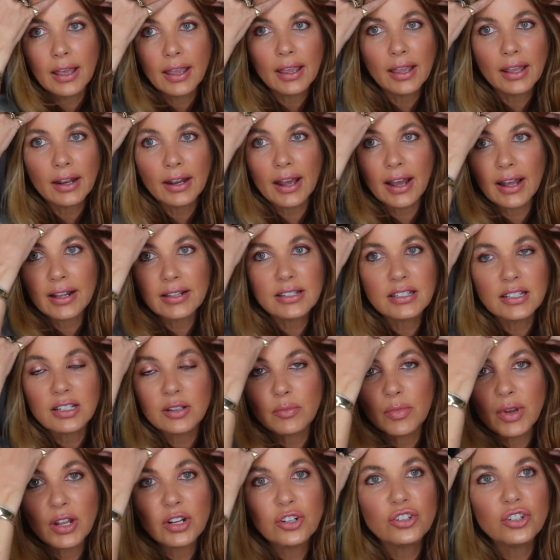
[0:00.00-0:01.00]
It adds
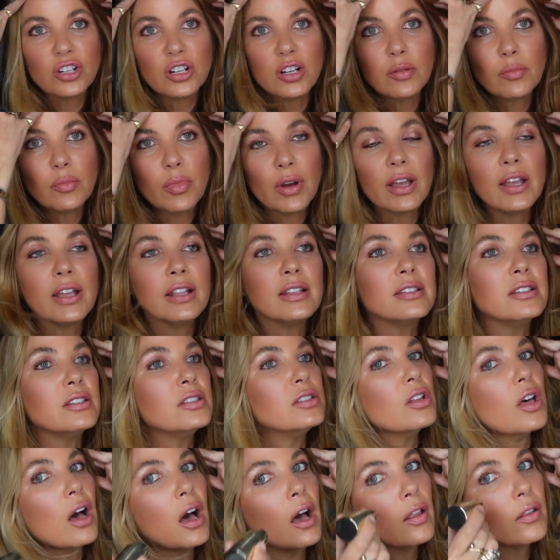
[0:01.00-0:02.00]
dimension, but it's
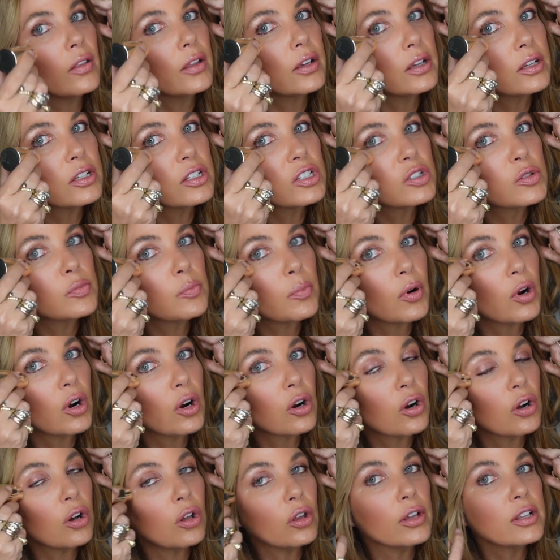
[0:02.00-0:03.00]
not like a
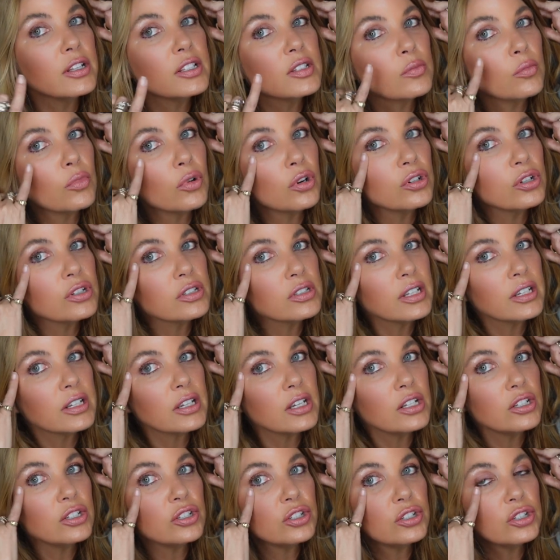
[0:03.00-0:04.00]
sparkle. It's more just
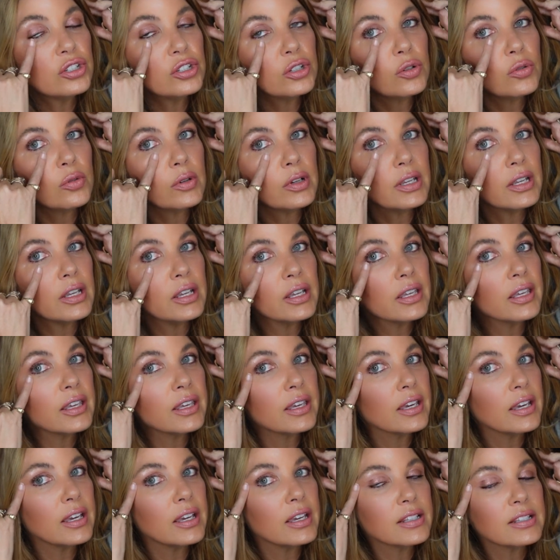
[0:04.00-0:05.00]
like a dewy
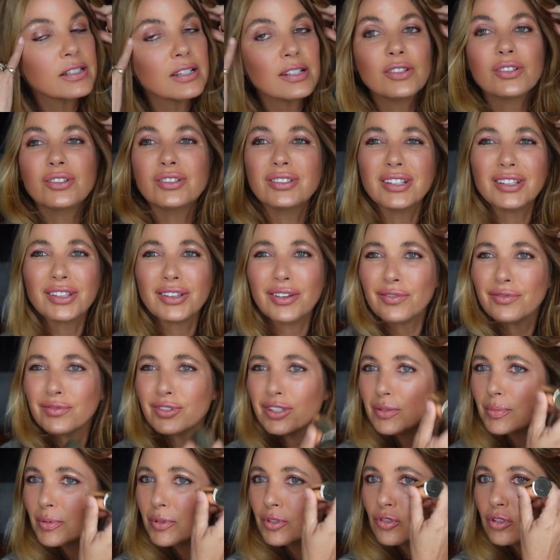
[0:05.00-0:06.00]
kiss. It looks like you've
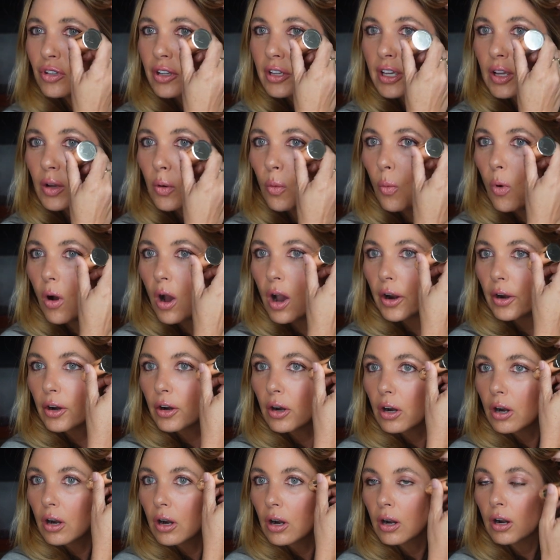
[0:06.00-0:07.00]
just been drinking
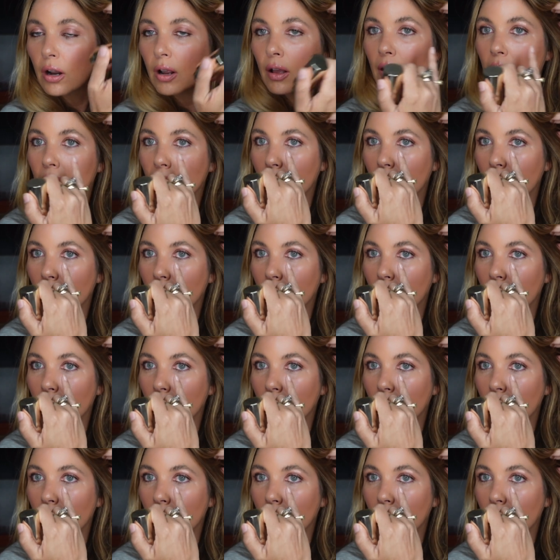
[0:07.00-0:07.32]
water.